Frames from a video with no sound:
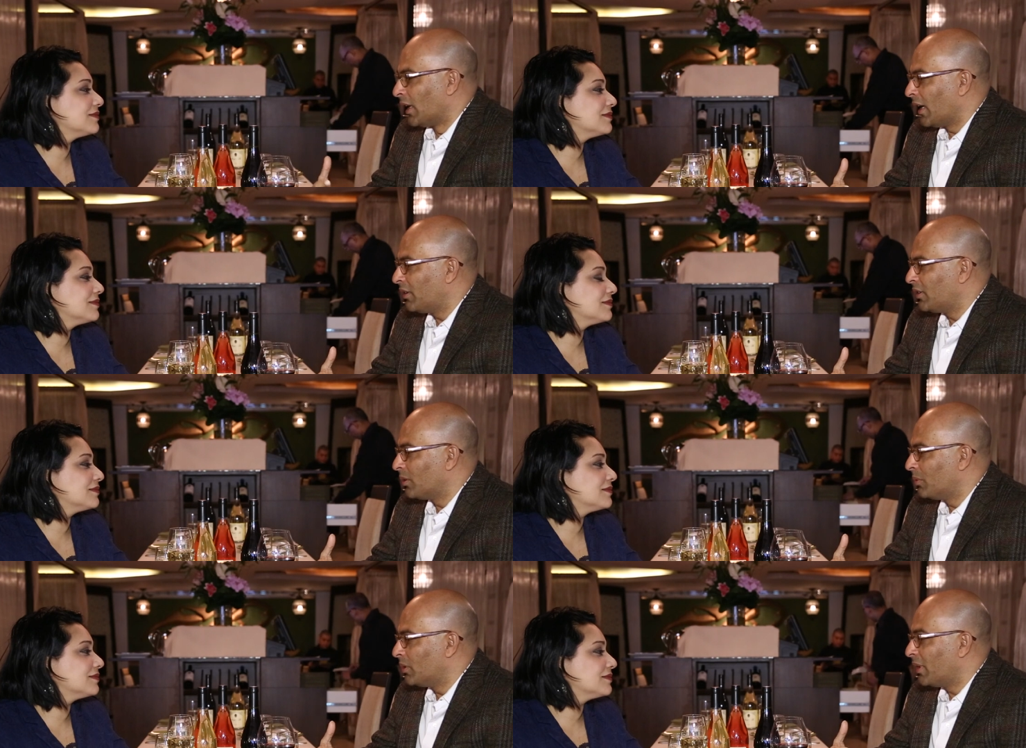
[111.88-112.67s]
Speaker 1: having
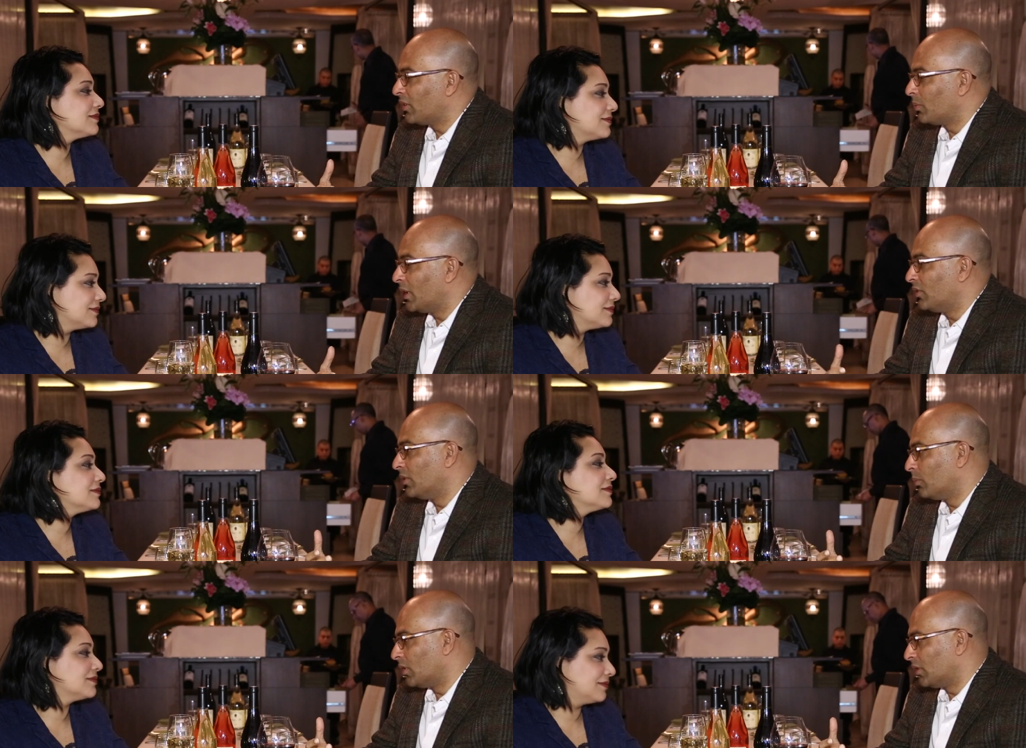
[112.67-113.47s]
some of the best wines
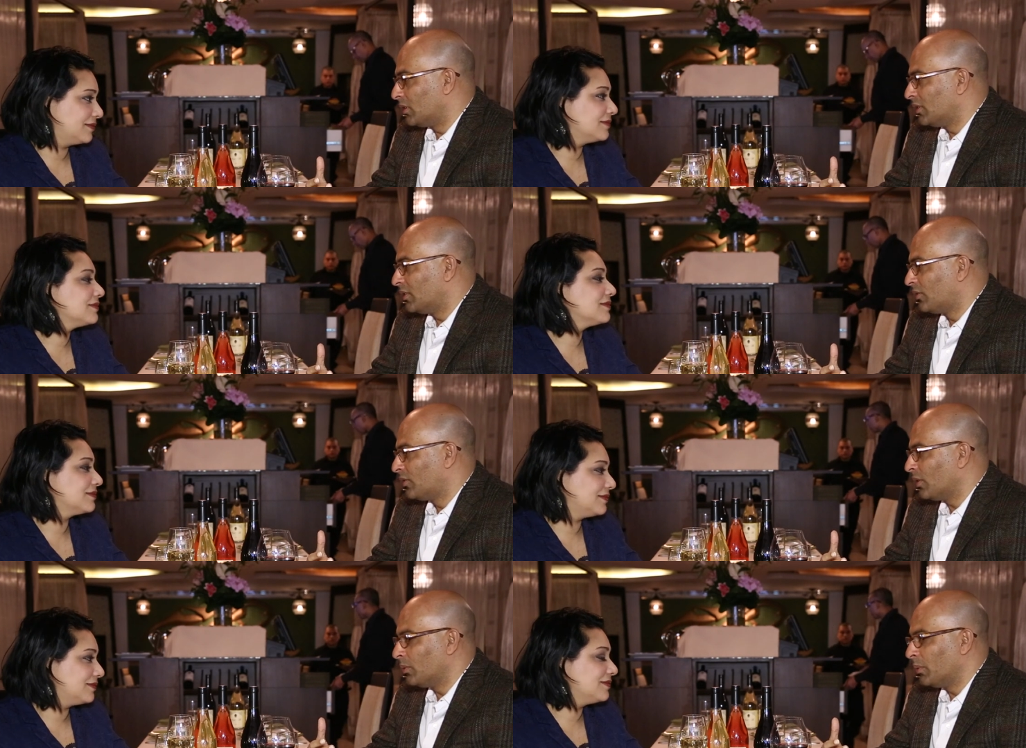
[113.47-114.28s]
in the world.
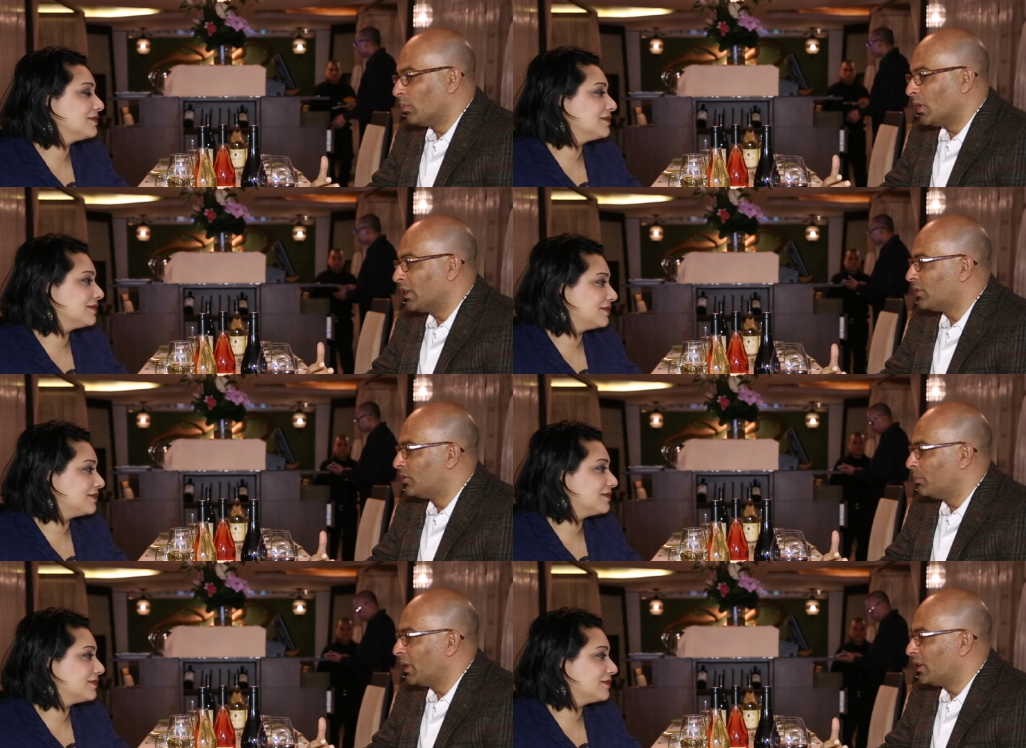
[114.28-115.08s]
So we wanted
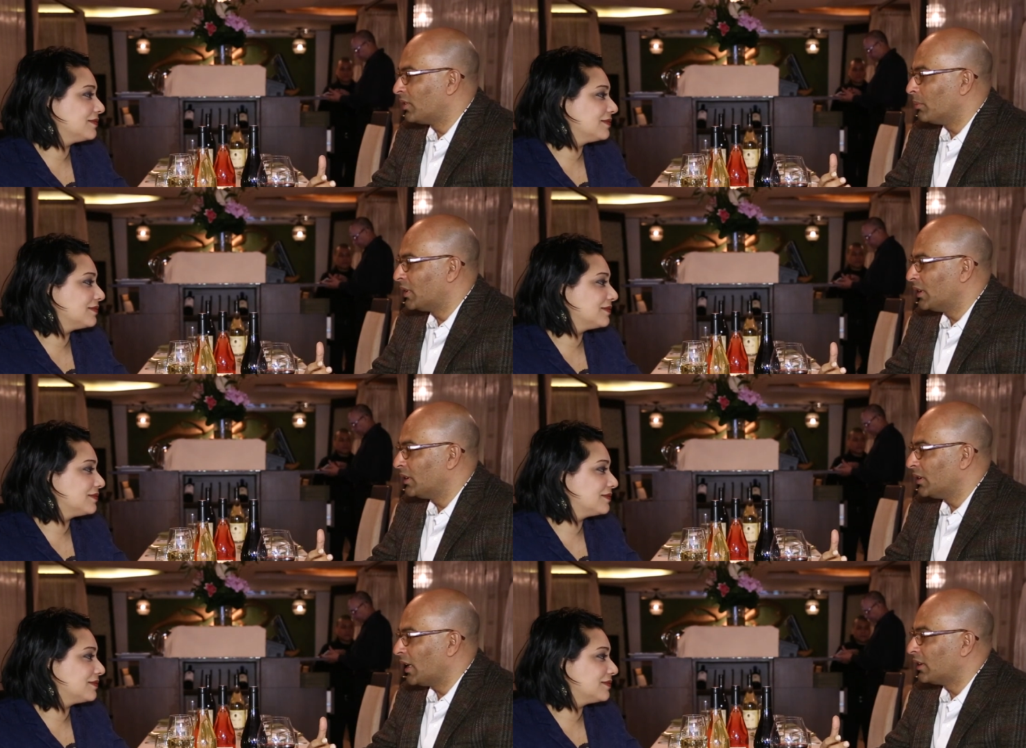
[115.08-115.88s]
to make
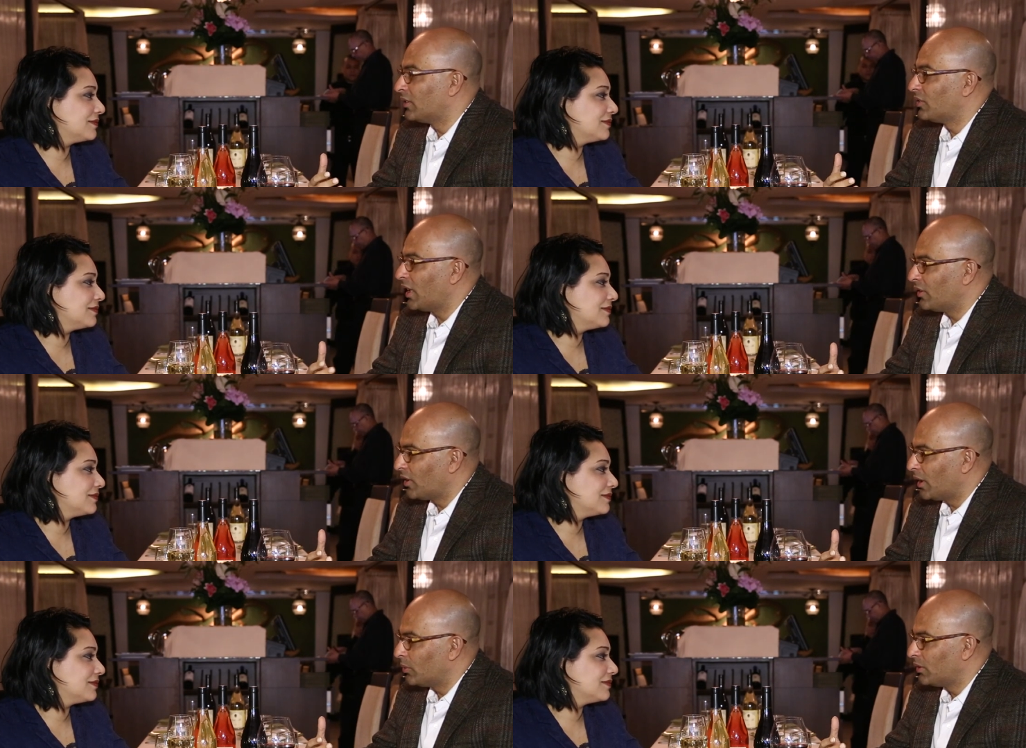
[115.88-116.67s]
something that
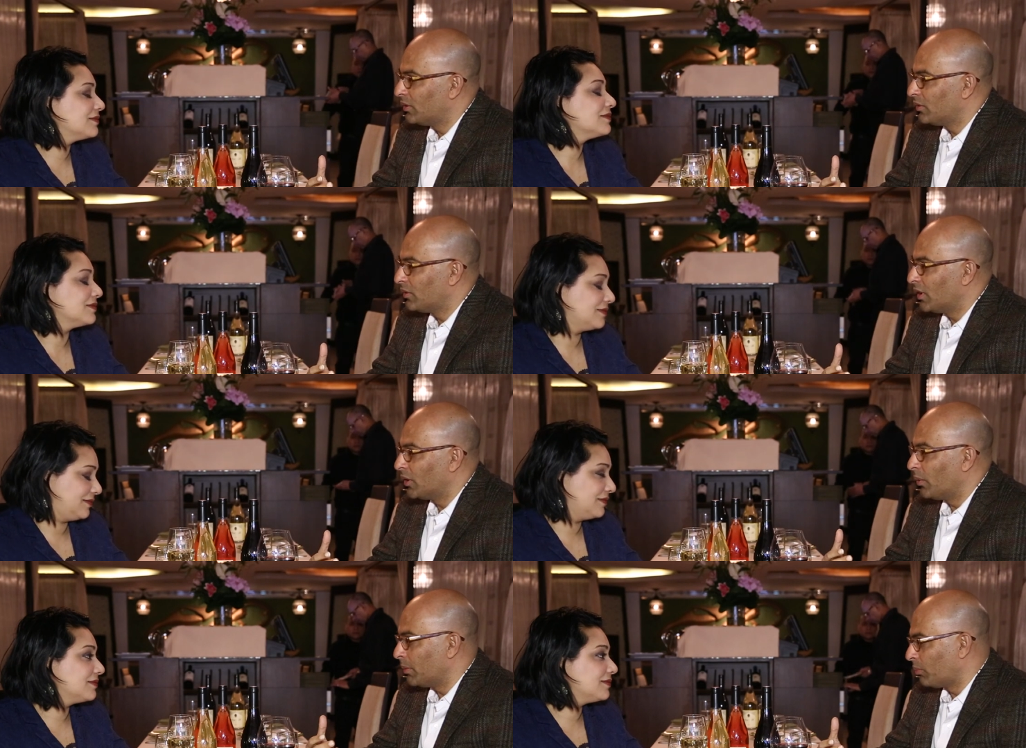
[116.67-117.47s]
stands out,
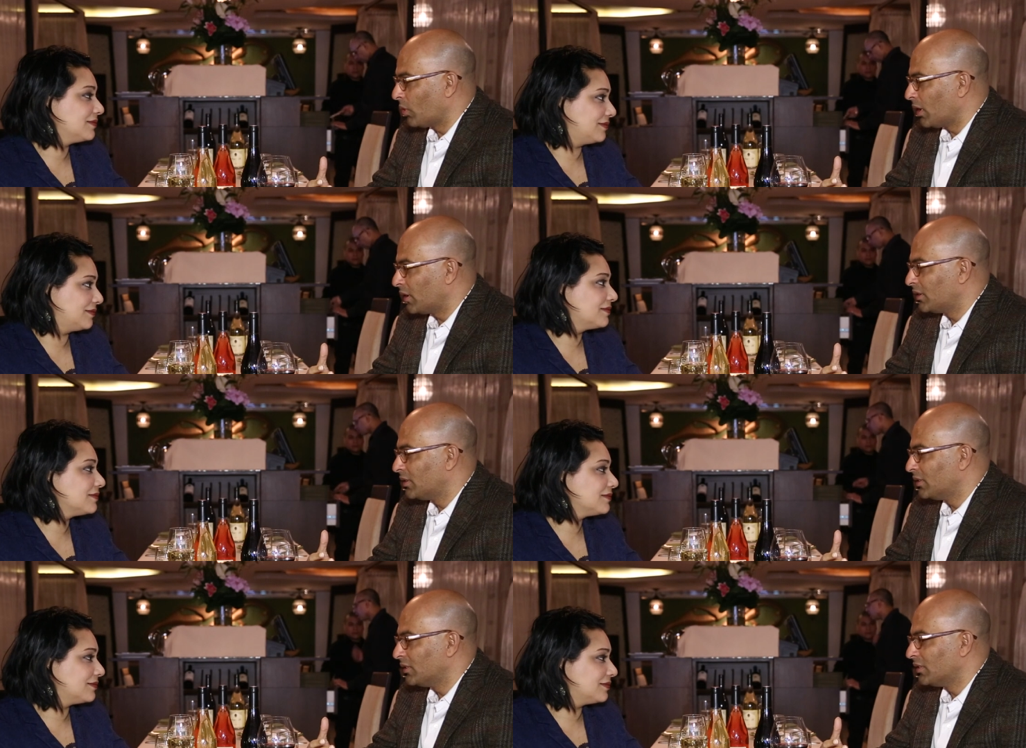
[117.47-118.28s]
a great product
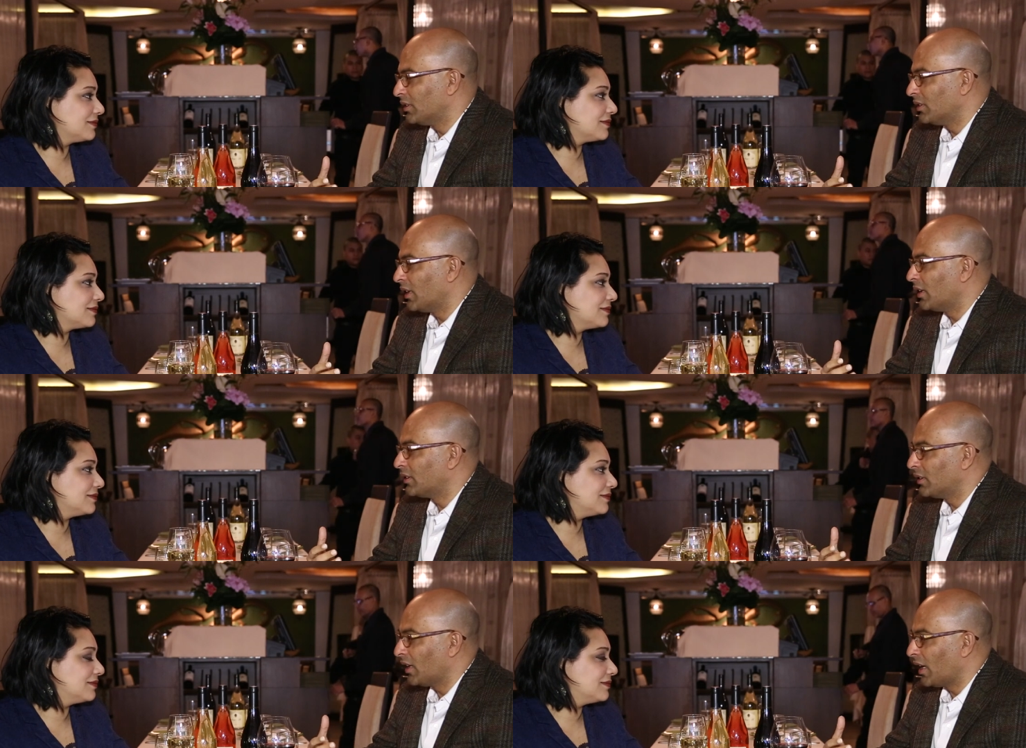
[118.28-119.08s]
that
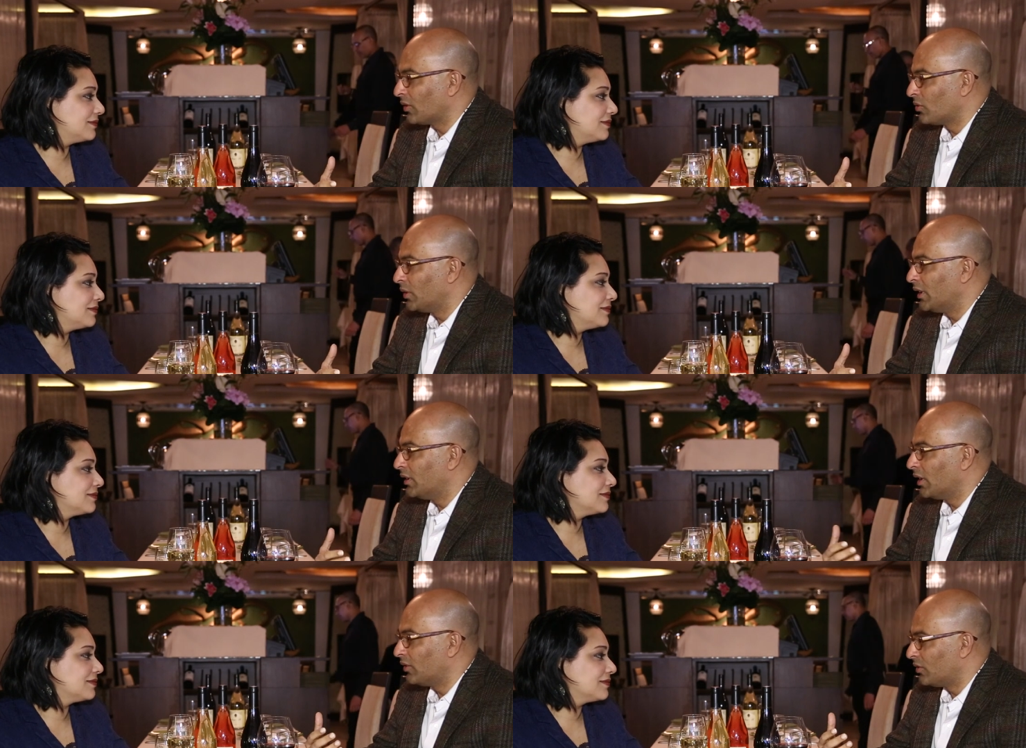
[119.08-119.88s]
actually
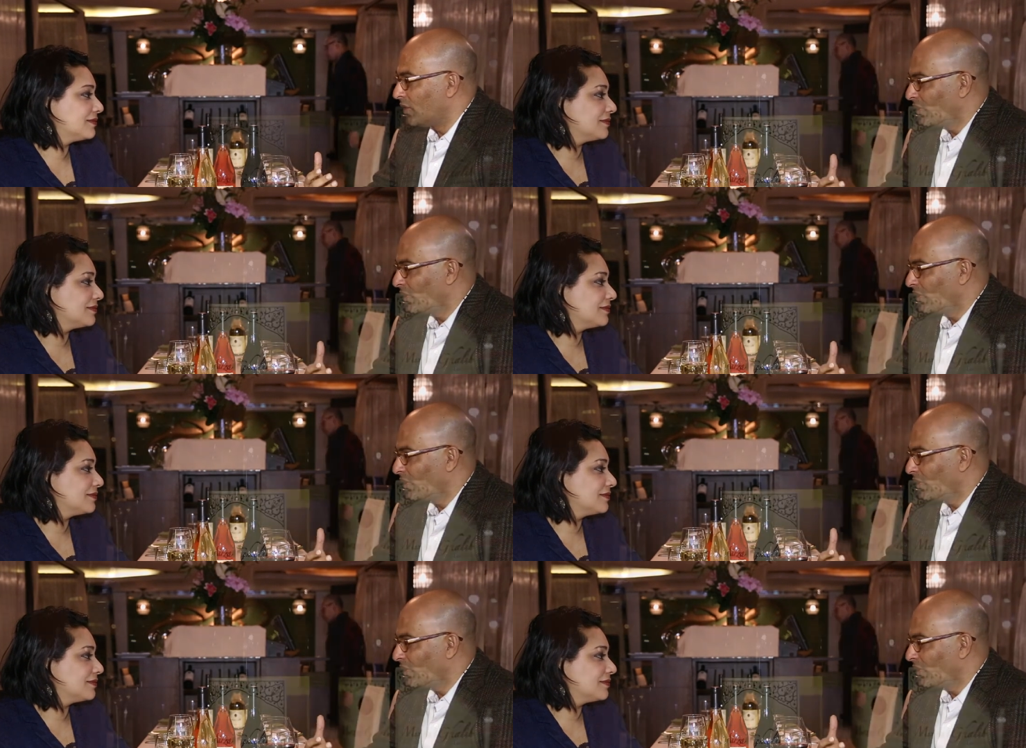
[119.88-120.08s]
does